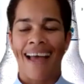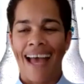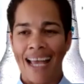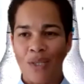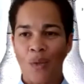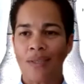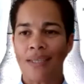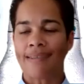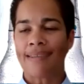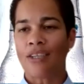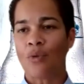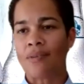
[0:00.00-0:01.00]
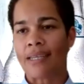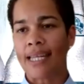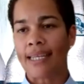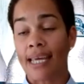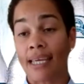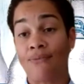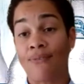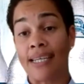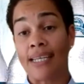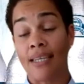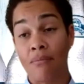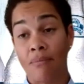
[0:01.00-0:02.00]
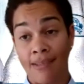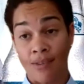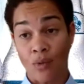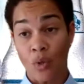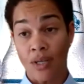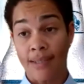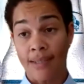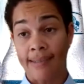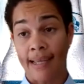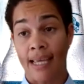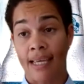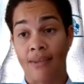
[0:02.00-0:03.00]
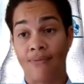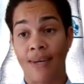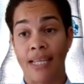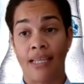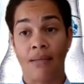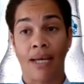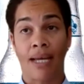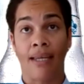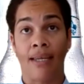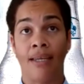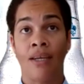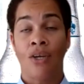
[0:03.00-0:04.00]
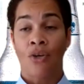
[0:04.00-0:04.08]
I noticed that you said I can find it in my stores and I can find it in my